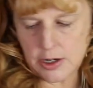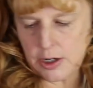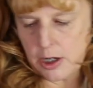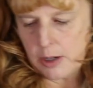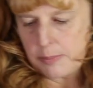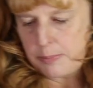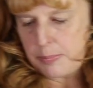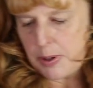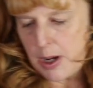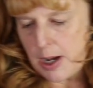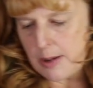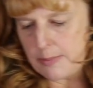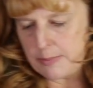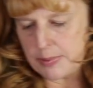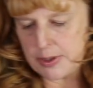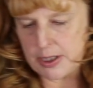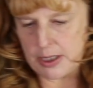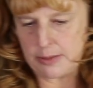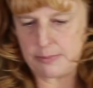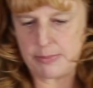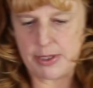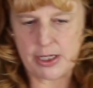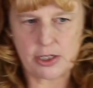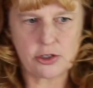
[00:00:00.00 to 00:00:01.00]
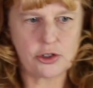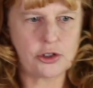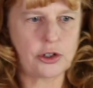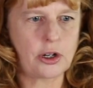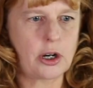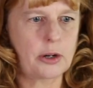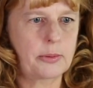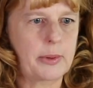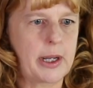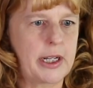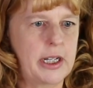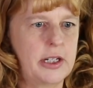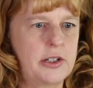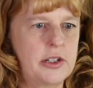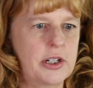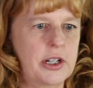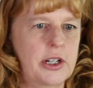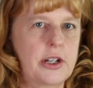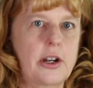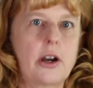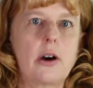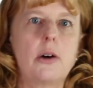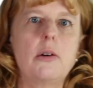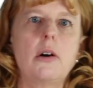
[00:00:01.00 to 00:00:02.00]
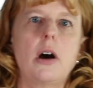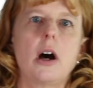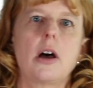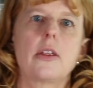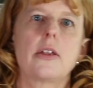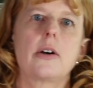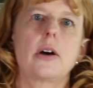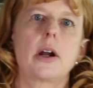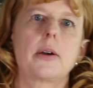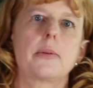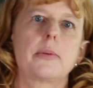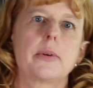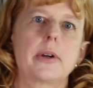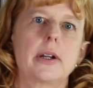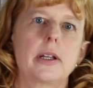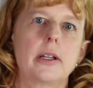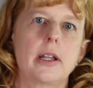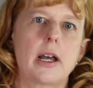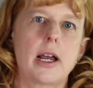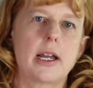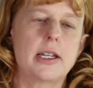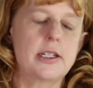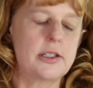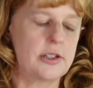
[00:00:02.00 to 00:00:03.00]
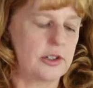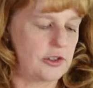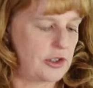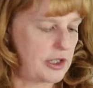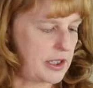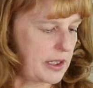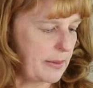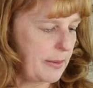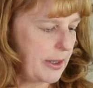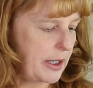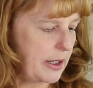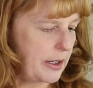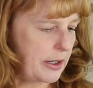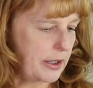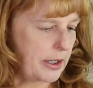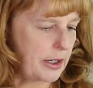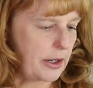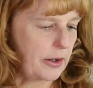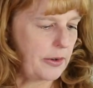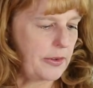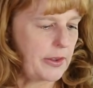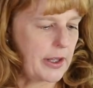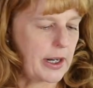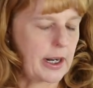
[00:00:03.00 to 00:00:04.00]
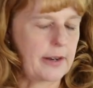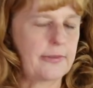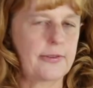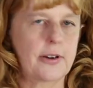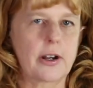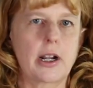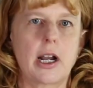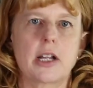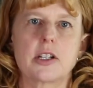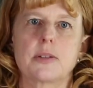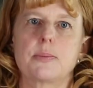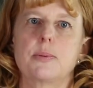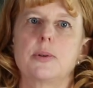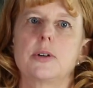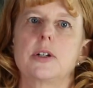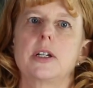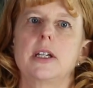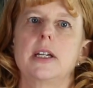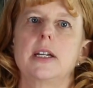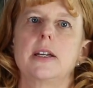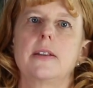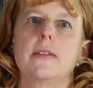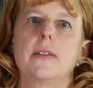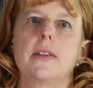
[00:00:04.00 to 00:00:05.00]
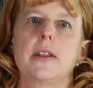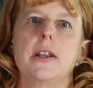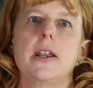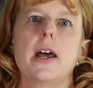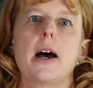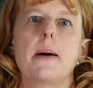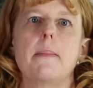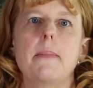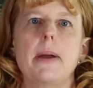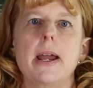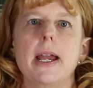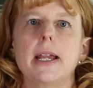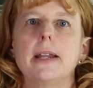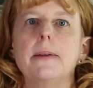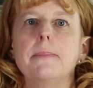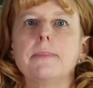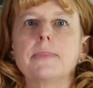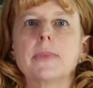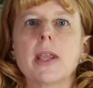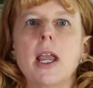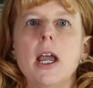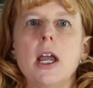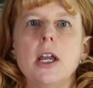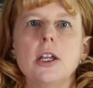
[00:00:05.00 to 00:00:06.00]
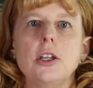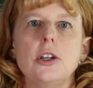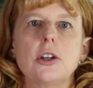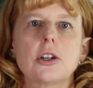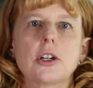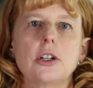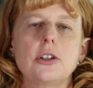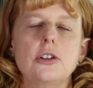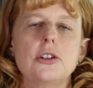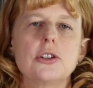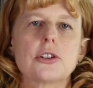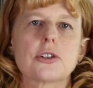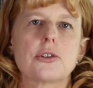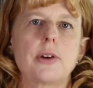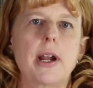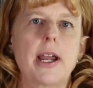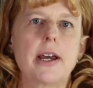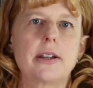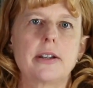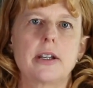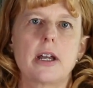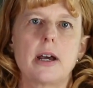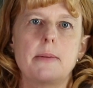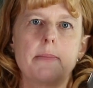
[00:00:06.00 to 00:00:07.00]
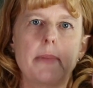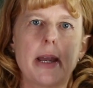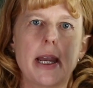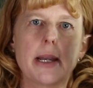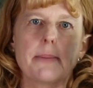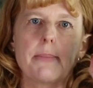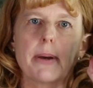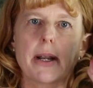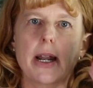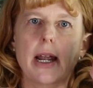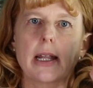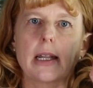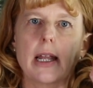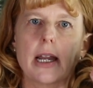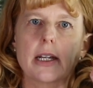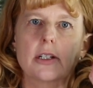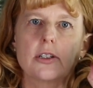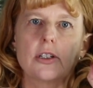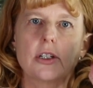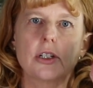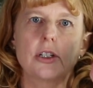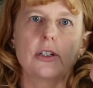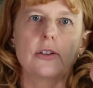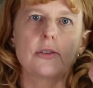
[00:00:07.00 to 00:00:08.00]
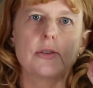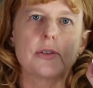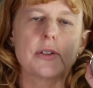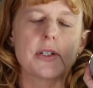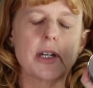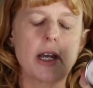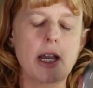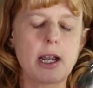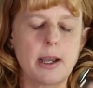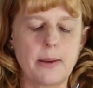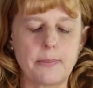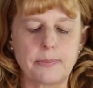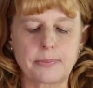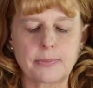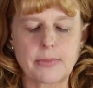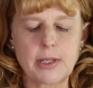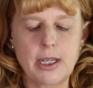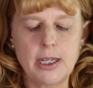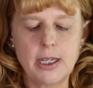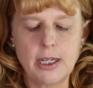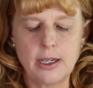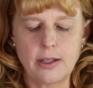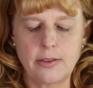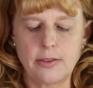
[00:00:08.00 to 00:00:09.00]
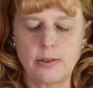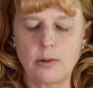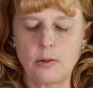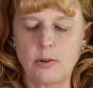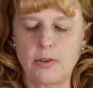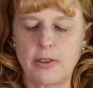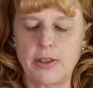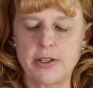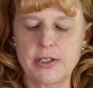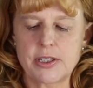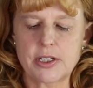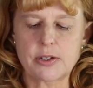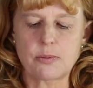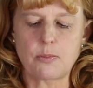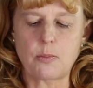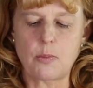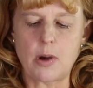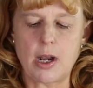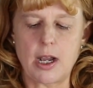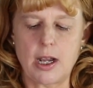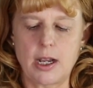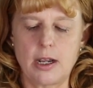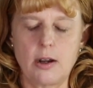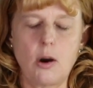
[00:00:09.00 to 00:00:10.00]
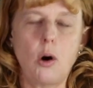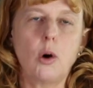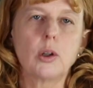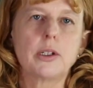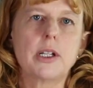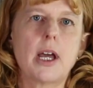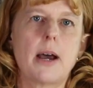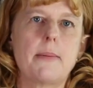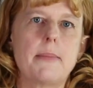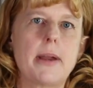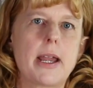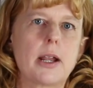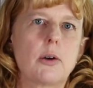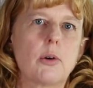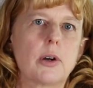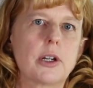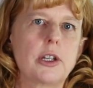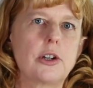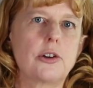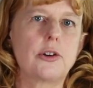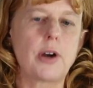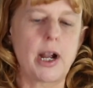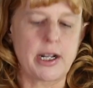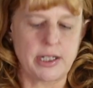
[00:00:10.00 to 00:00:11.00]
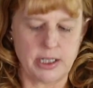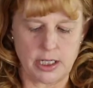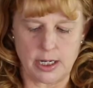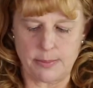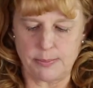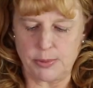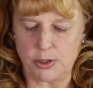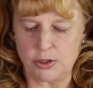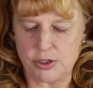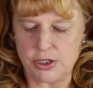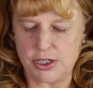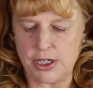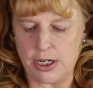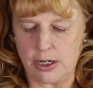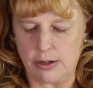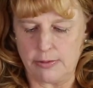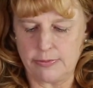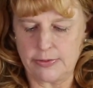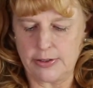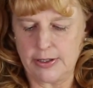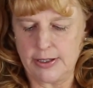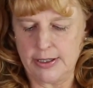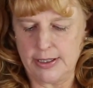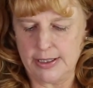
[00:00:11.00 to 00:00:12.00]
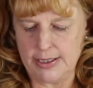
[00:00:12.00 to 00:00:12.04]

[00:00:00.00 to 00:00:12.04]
our pumpkin mixture all ready to go, although I realized just a minute ago that I forgot to put in the nutmeg. You can use ground nutmeg, but I like to use this whole nutmeg where you grind it up yourself.